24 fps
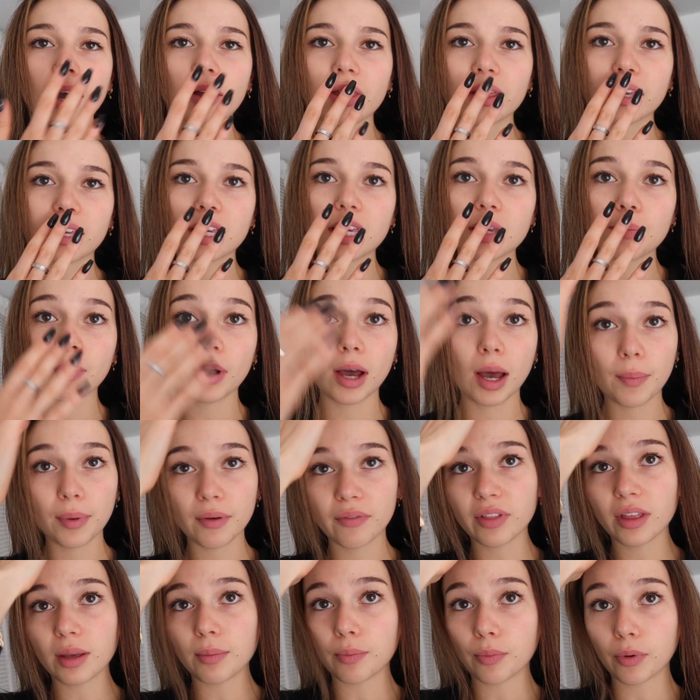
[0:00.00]
how they keep up,
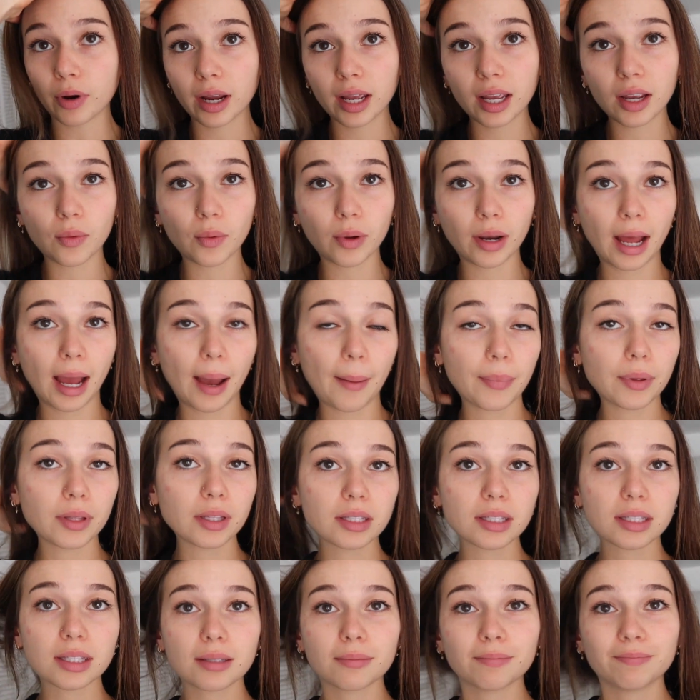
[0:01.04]
if they break, what
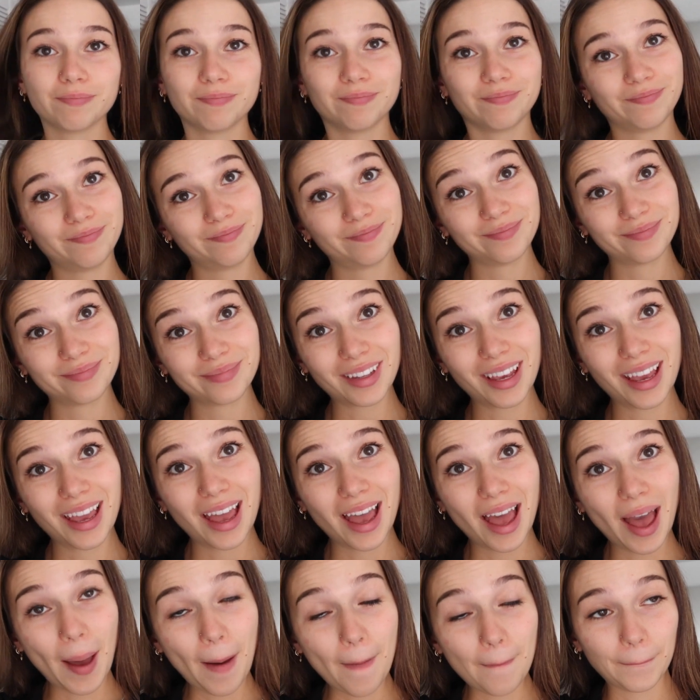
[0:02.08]
happens.
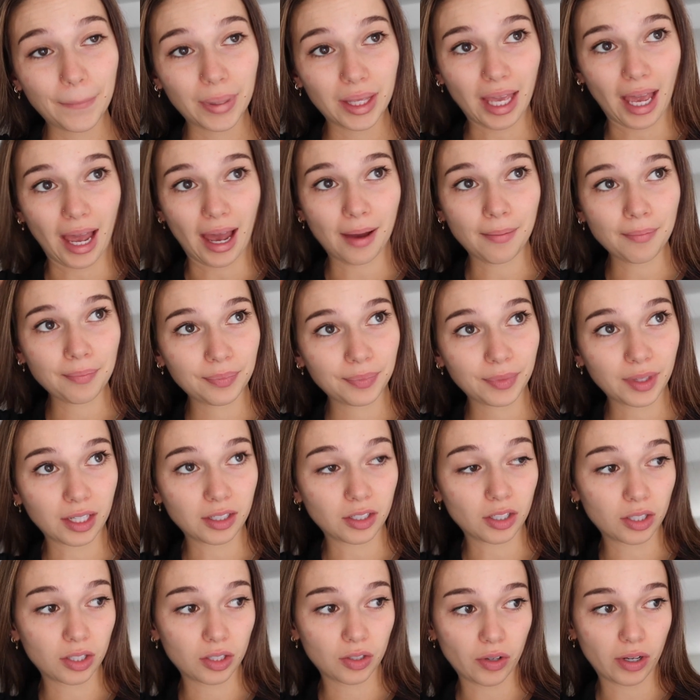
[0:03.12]
But yeah, I
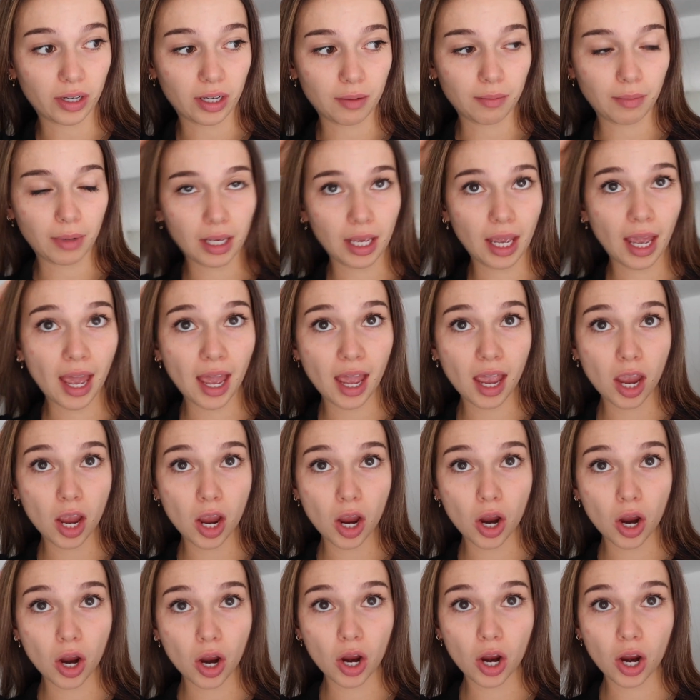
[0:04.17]
just straightened my
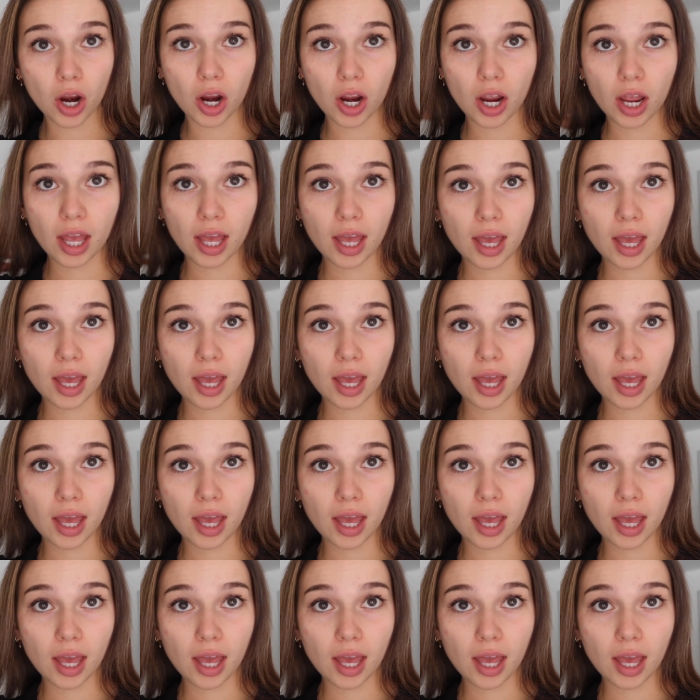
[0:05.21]
hair